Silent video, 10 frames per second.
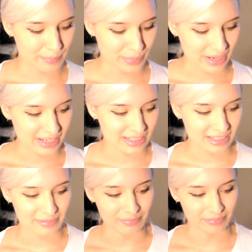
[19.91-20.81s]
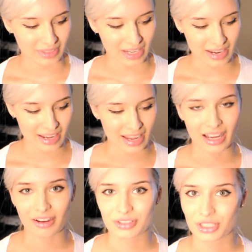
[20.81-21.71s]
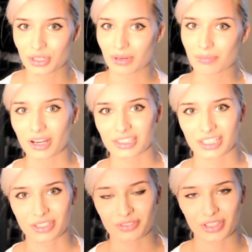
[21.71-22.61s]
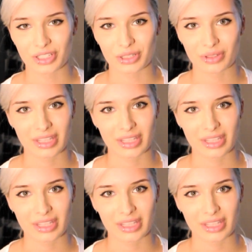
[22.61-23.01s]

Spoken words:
But I have 2 unboxings for you.